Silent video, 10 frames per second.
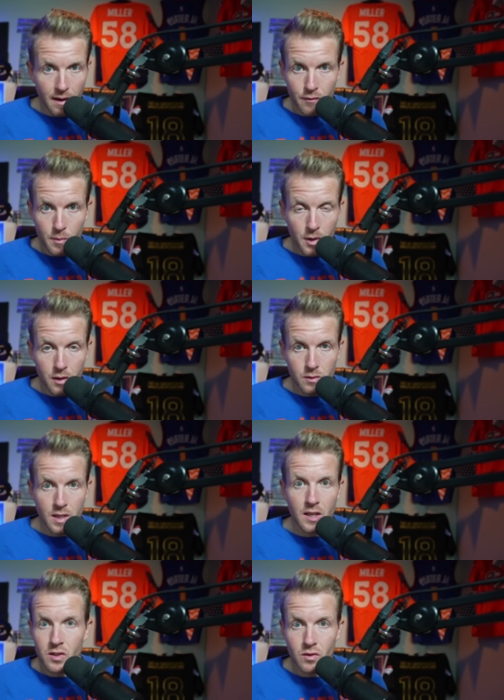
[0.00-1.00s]
Denver Broncos
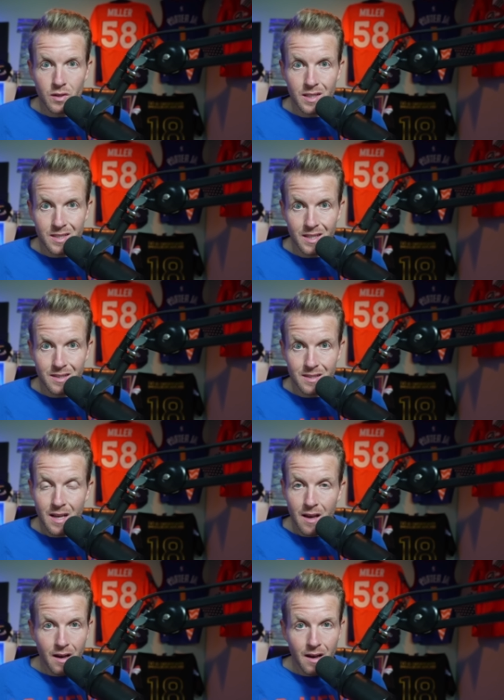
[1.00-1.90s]
history since